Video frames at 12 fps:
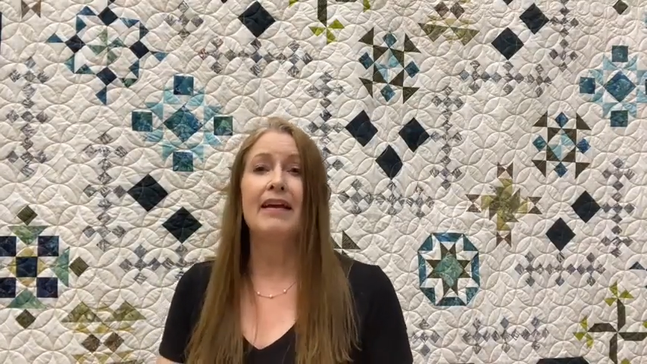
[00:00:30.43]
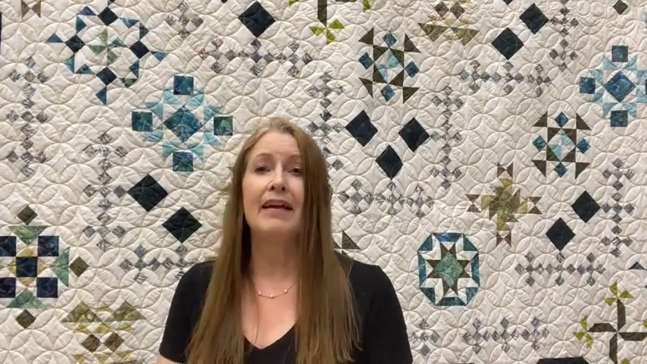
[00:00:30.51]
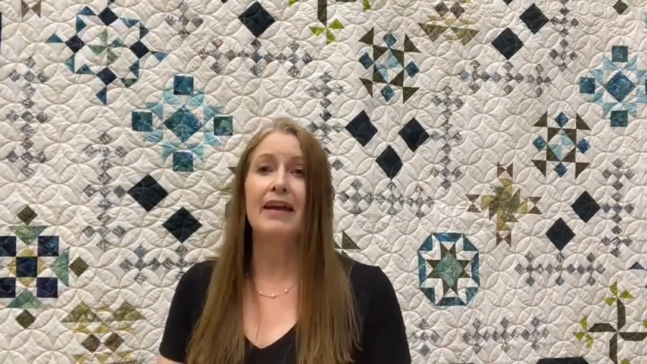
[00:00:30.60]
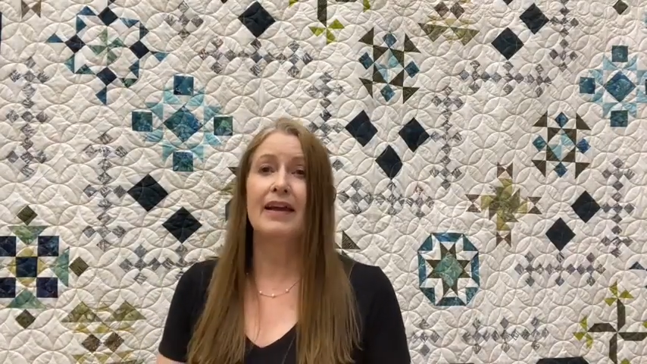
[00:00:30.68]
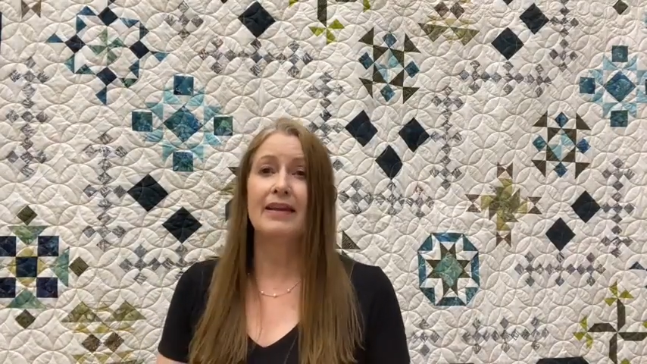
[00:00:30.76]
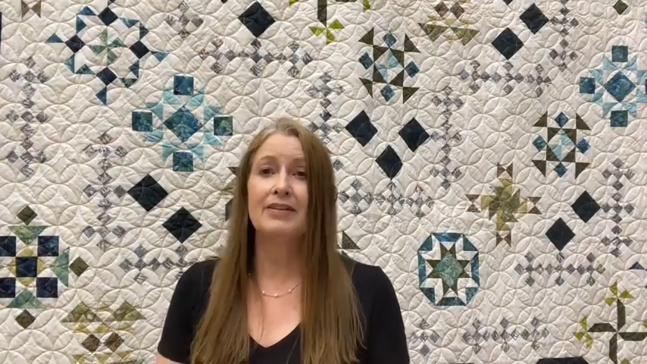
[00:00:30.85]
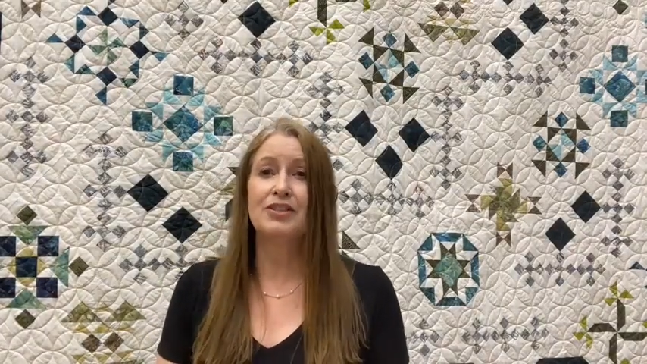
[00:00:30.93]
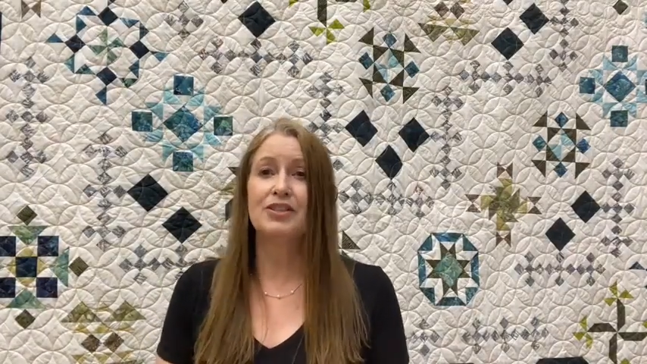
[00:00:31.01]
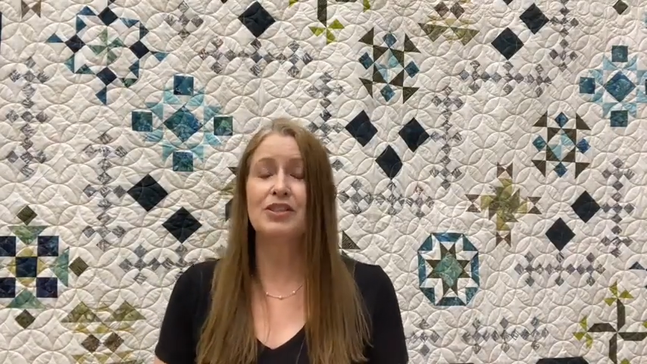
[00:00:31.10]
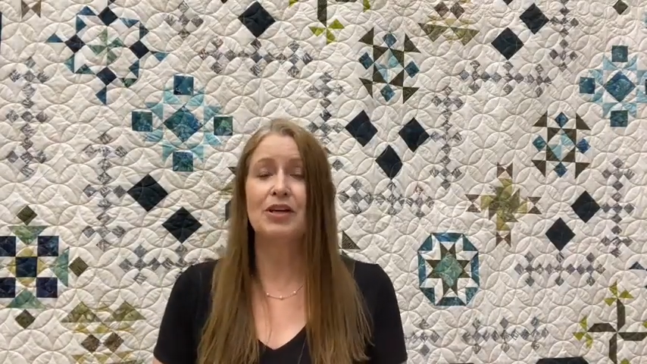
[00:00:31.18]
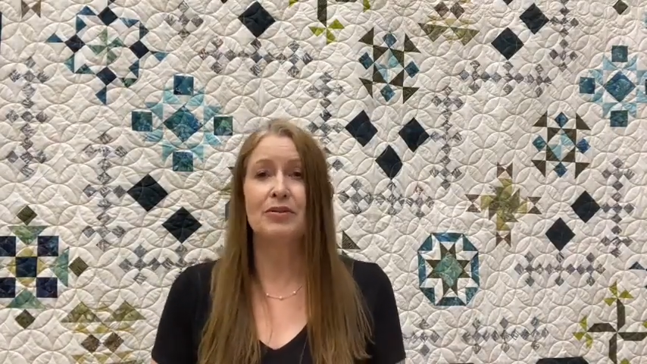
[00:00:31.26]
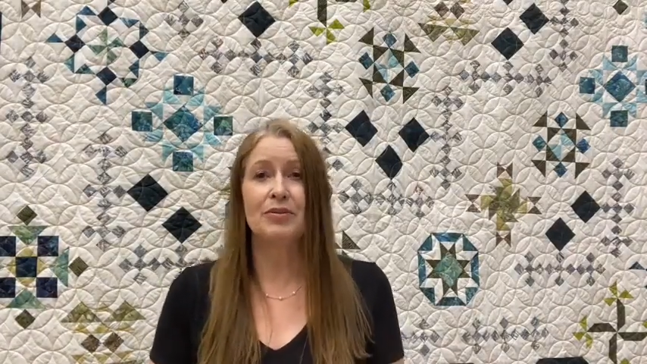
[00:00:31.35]
and
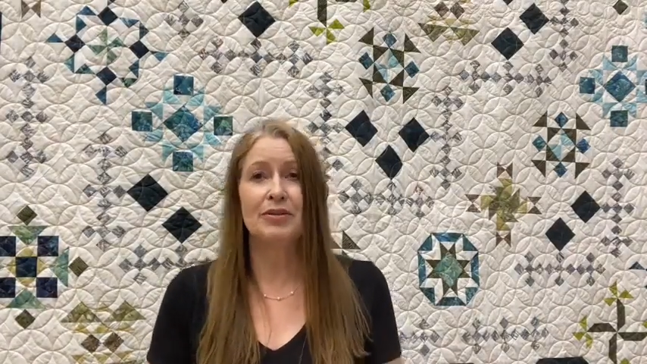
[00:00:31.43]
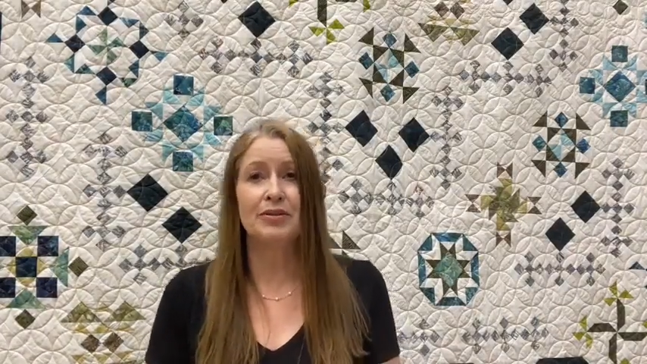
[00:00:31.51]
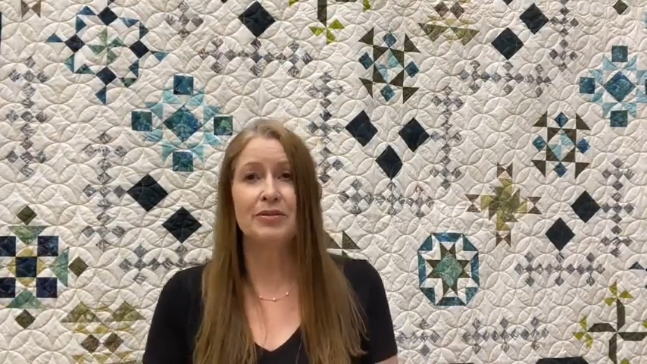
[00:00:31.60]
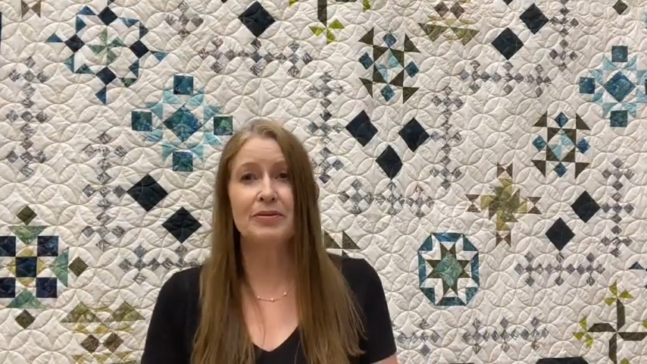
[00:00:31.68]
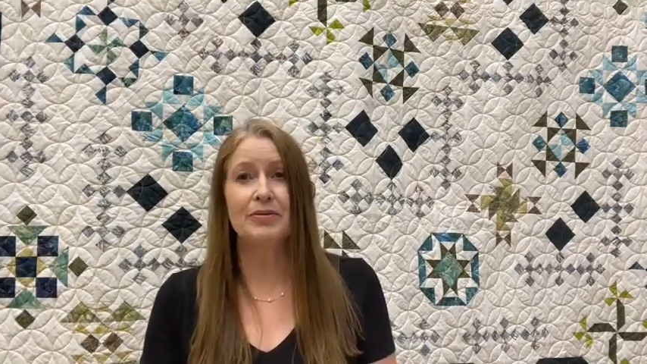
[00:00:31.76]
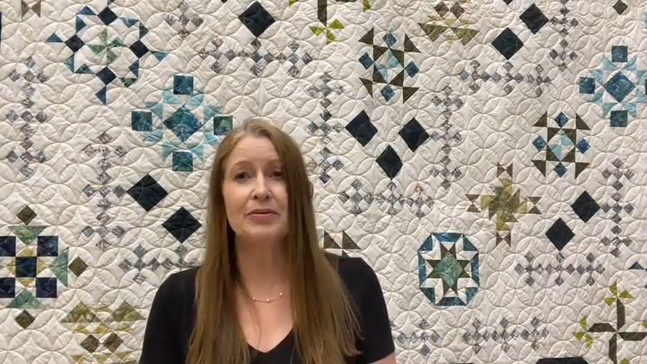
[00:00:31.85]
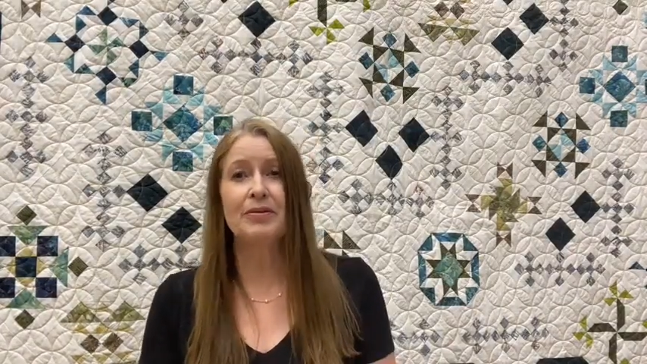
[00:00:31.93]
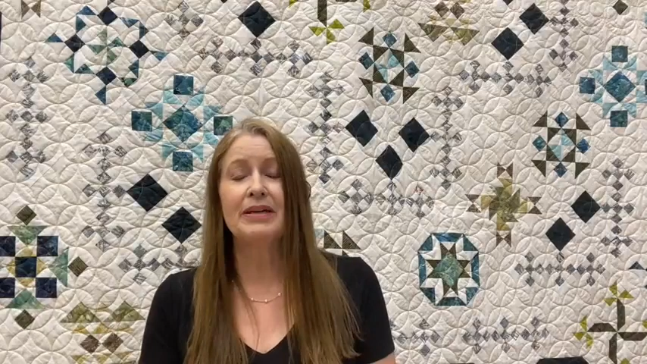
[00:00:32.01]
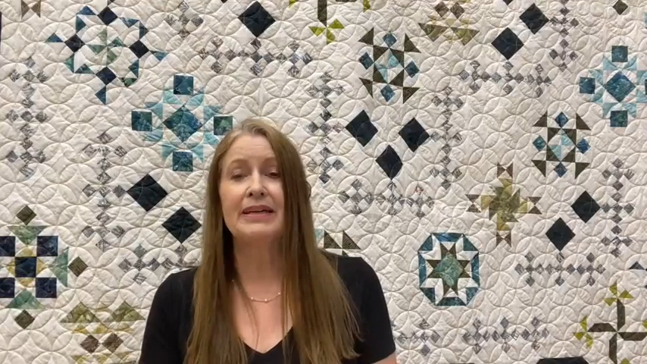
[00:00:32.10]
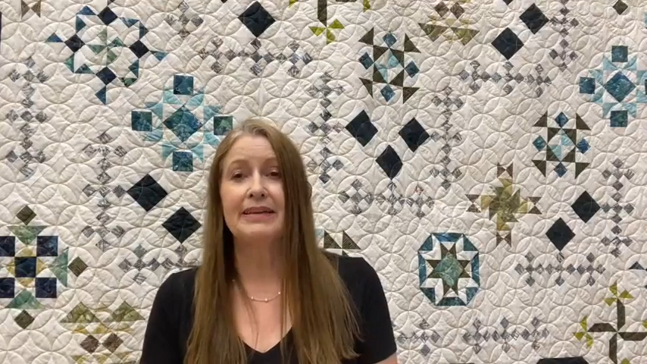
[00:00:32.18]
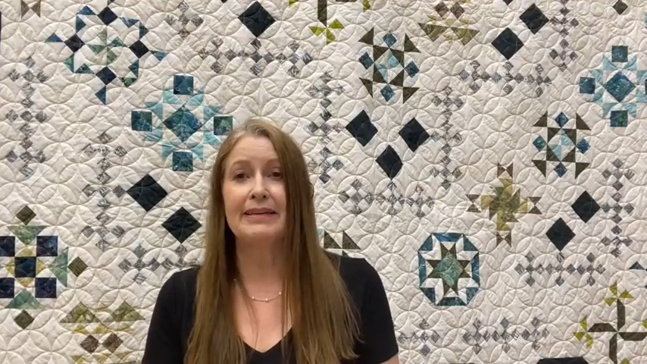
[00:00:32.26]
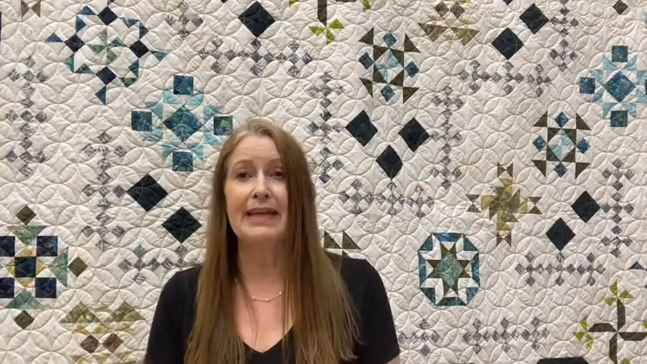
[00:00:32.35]
show you,
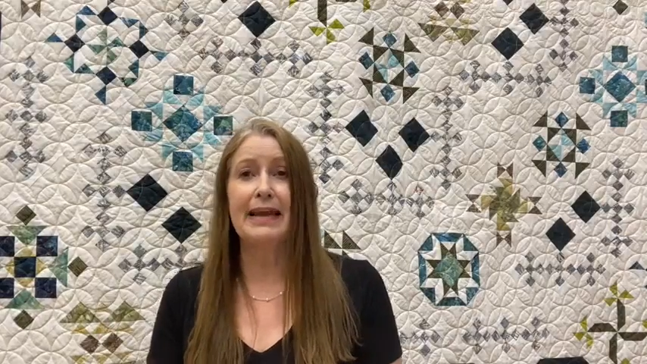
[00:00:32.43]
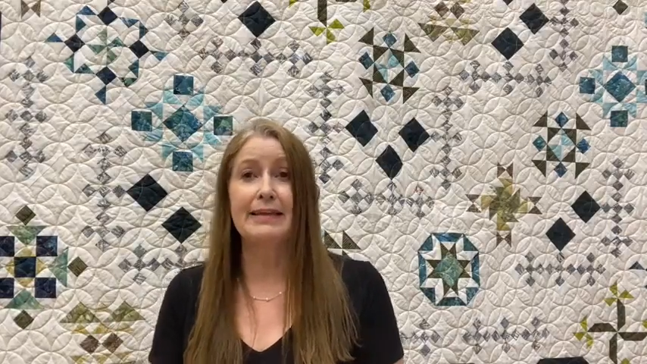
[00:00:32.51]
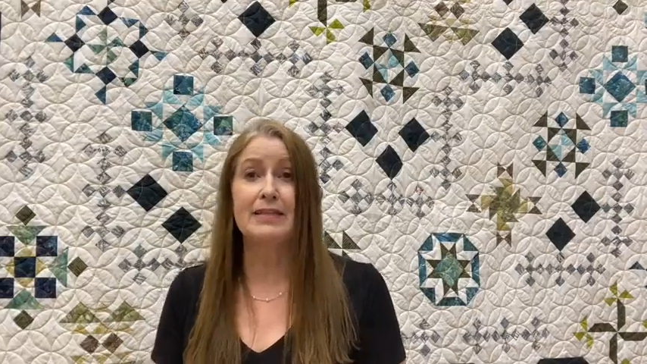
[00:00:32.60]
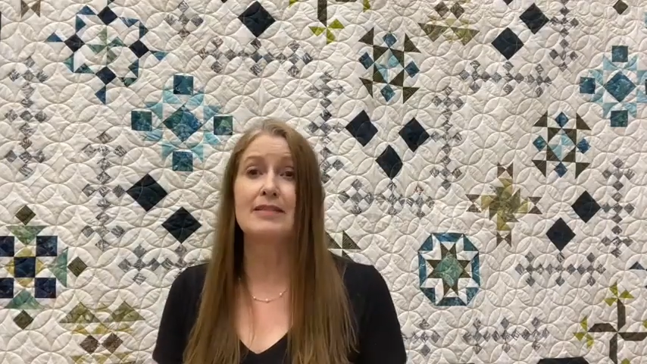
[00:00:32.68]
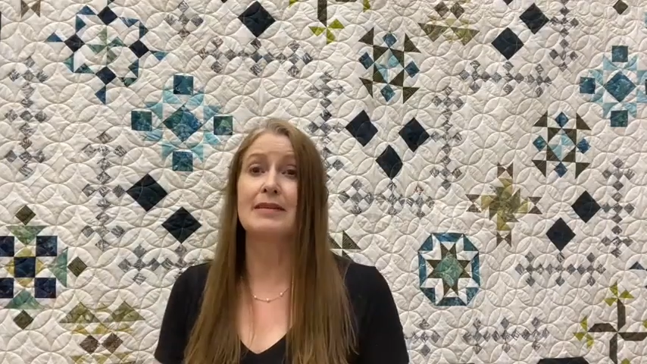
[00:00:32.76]
yes,